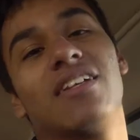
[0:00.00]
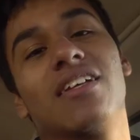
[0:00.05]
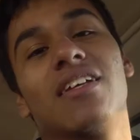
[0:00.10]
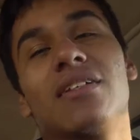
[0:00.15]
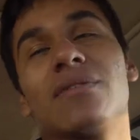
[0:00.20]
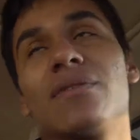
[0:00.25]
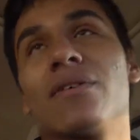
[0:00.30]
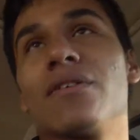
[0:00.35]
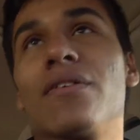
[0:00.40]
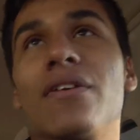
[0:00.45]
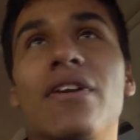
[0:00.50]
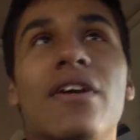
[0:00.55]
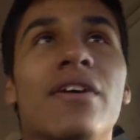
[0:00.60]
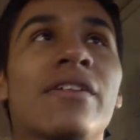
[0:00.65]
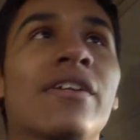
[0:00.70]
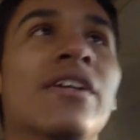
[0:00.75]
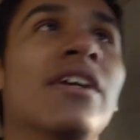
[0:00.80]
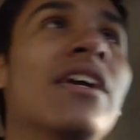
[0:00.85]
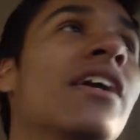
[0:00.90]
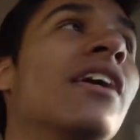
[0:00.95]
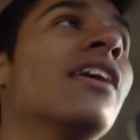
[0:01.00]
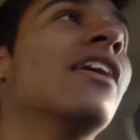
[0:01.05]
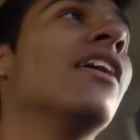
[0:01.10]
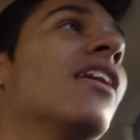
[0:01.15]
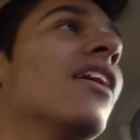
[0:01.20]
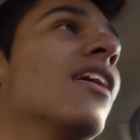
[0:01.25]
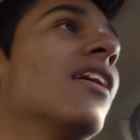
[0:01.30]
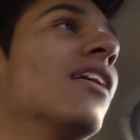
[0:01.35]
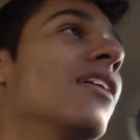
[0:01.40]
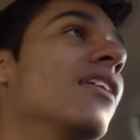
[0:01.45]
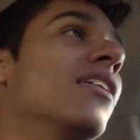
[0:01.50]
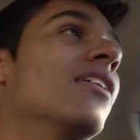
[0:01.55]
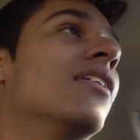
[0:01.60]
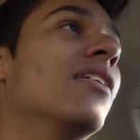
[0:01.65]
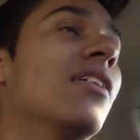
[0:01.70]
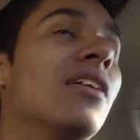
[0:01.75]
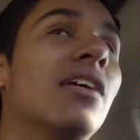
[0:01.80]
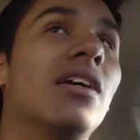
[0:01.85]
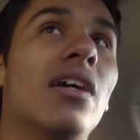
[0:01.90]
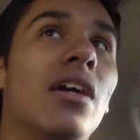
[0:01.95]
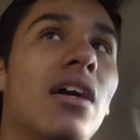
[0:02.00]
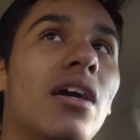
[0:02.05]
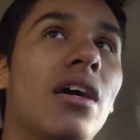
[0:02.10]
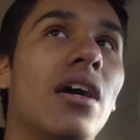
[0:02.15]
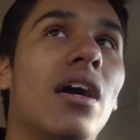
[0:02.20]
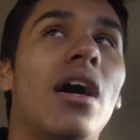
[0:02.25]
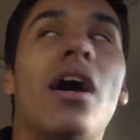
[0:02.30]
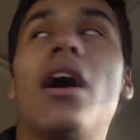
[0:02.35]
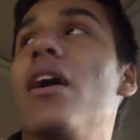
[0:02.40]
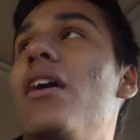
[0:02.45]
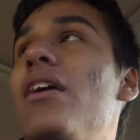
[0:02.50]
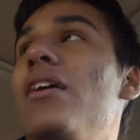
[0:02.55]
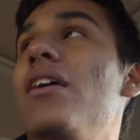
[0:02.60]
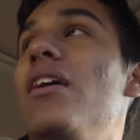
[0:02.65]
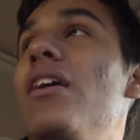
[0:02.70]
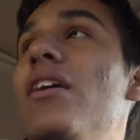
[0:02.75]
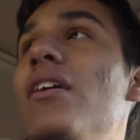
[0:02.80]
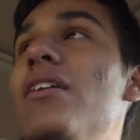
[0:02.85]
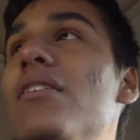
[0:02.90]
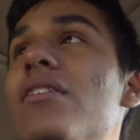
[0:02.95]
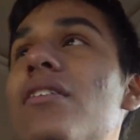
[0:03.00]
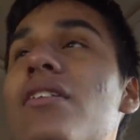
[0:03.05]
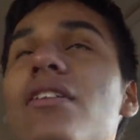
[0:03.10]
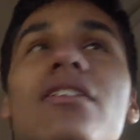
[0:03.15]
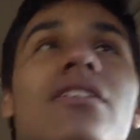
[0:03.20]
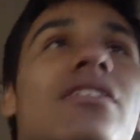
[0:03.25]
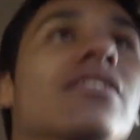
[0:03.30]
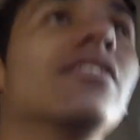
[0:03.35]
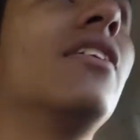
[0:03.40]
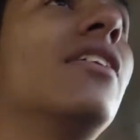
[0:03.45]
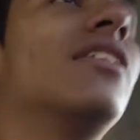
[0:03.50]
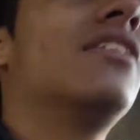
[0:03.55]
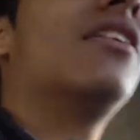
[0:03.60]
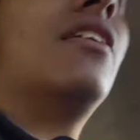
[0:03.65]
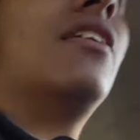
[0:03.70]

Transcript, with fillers: That's my friend out there. I literally